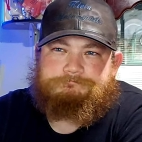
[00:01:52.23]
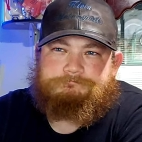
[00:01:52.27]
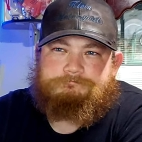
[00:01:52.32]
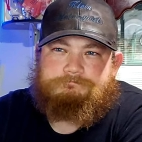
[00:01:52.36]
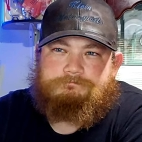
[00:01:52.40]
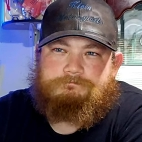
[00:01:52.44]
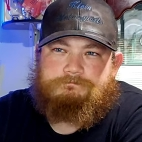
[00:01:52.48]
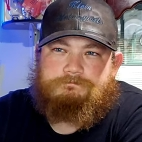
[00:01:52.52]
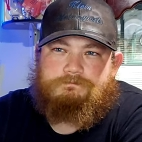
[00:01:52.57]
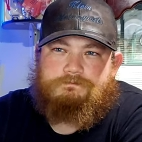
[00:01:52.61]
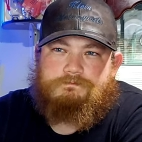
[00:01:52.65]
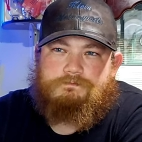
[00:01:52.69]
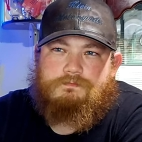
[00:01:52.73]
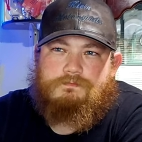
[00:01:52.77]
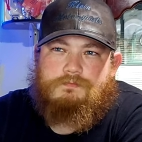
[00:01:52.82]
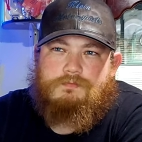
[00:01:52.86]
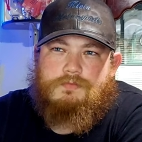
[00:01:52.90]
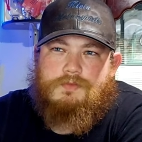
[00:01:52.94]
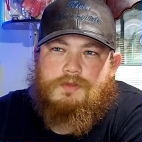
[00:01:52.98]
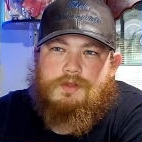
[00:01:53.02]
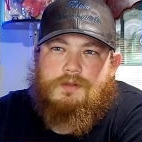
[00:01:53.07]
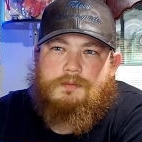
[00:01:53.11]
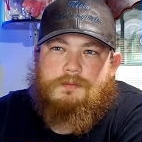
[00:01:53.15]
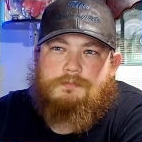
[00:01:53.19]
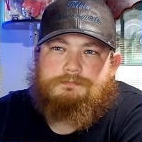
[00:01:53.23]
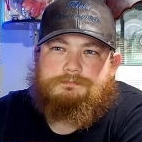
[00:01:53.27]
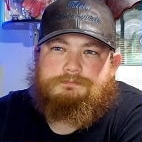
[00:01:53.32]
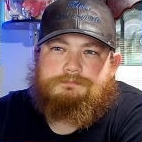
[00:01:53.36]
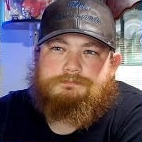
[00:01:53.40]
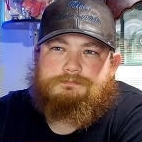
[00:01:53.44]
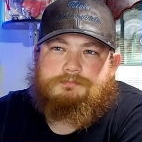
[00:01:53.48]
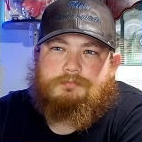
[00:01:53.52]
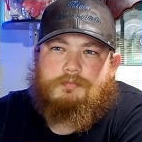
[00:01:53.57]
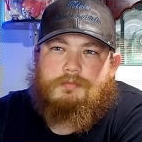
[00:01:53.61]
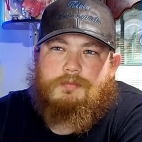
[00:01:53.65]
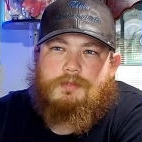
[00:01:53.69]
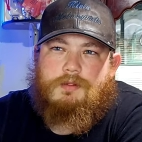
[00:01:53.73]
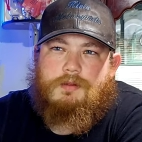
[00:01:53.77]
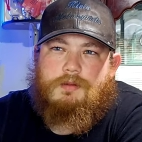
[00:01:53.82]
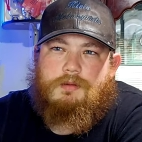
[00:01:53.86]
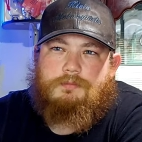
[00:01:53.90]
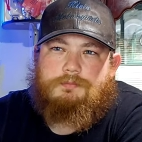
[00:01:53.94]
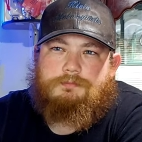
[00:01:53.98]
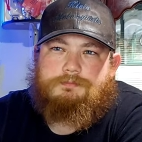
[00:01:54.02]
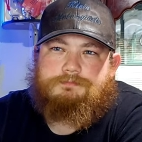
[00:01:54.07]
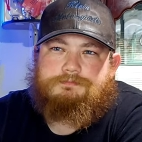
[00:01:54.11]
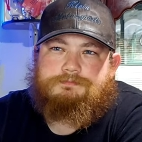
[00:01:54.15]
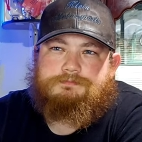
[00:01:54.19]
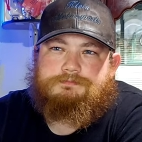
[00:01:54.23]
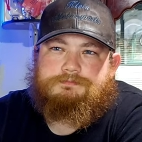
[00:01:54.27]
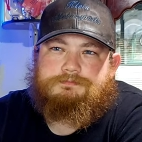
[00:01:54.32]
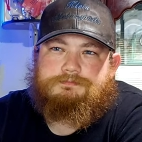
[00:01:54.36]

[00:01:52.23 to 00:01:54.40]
(no one is talking)